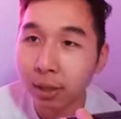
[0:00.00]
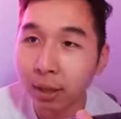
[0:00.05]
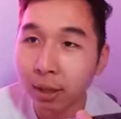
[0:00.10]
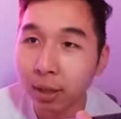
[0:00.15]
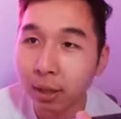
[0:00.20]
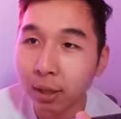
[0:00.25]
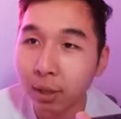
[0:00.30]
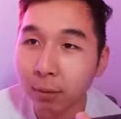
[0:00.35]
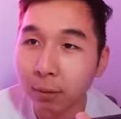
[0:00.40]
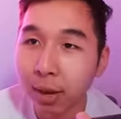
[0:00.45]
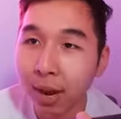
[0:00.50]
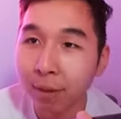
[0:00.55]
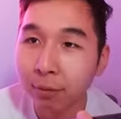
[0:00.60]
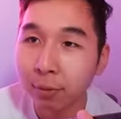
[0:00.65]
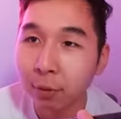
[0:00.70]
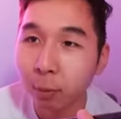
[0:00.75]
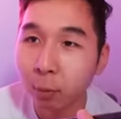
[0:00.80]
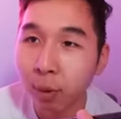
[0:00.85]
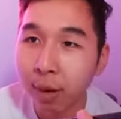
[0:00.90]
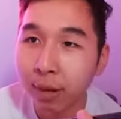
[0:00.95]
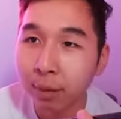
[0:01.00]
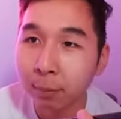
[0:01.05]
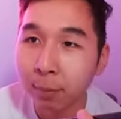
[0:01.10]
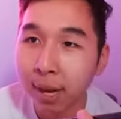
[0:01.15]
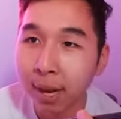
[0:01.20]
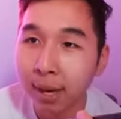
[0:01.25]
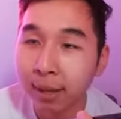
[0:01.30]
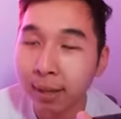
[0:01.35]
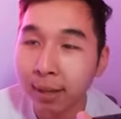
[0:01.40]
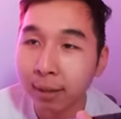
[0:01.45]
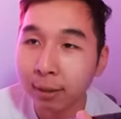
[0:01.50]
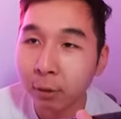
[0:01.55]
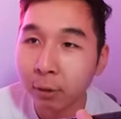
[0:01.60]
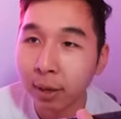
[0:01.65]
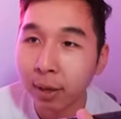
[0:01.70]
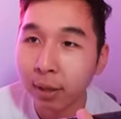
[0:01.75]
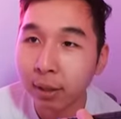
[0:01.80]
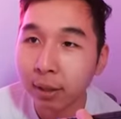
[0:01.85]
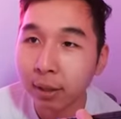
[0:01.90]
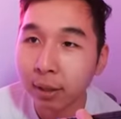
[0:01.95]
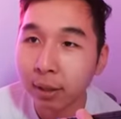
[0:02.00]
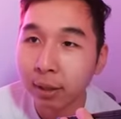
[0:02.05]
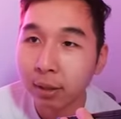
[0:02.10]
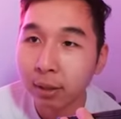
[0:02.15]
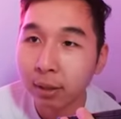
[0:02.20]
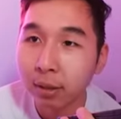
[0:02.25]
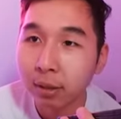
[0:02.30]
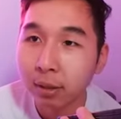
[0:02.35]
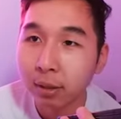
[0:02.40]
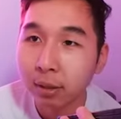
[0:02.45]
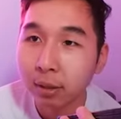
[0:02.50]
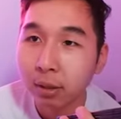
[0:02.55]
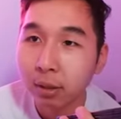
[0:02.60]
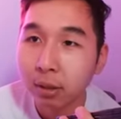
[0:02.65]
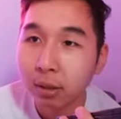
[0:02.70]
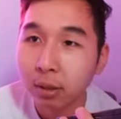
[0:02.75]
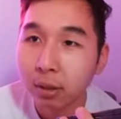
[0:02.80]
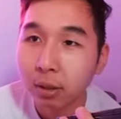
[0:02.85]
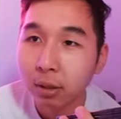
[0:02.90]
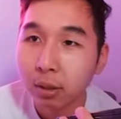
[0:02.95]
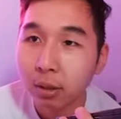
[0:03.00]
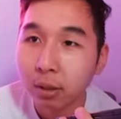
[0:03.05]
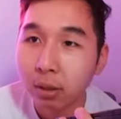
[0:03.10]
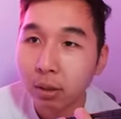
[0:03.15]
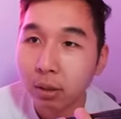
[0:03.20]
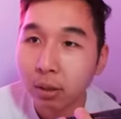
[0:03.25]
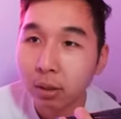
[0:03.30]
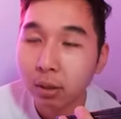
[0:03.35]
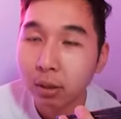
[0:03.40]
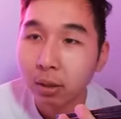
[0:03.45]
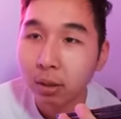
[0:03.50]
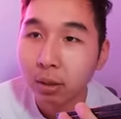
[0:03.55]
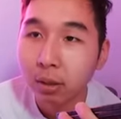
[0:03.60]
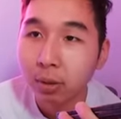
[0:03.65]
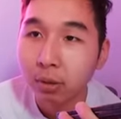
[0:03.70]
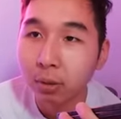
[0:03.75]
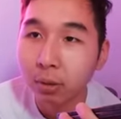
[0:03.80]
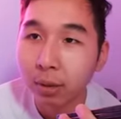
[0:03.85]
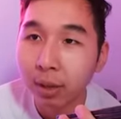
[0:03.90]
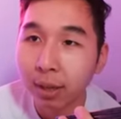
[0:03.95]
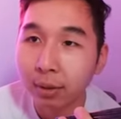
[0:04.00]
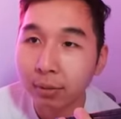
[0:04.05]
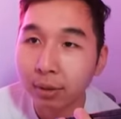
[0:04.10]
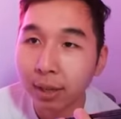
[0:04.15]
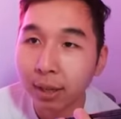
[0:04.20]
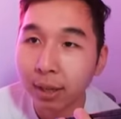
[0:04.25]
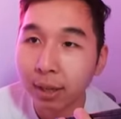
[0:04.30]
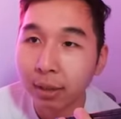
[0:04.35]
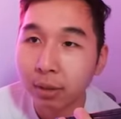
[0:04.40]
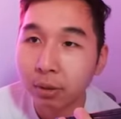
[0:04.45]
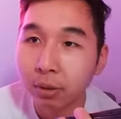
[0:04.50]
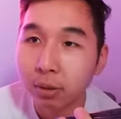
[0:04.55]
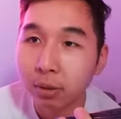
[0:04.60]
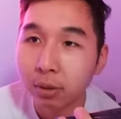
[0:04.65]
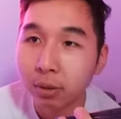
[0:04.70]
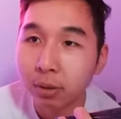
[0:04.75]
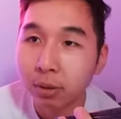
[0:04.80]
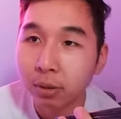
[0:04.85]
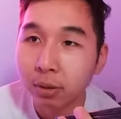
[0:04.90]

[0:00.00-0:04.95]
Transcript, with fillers: Yeah, after right behind that crate. Yeah. To the left. Yeah, it is.